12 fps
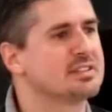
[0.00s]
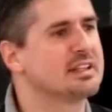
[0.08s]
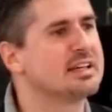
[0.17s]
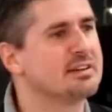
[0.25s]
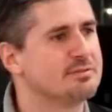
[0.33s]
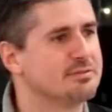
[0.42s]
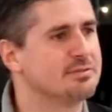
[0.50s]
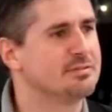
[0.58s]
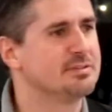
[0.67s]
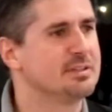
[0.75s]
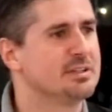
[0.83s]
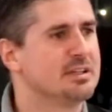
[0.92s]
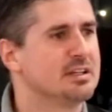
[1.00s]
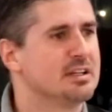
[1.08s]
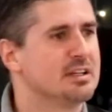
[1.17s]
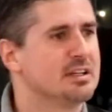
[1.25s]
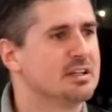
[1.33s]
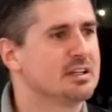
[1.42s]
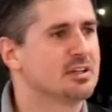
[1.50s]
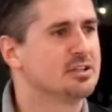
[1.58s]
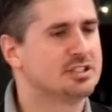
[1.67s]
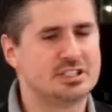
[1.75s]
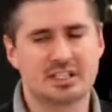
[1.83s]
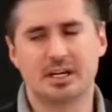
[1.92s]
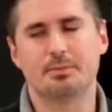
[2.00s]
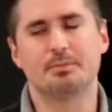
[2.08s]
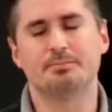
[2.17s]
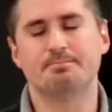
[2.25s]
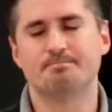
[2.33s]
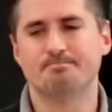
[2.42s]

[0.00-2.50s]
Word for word: to live. Could she come?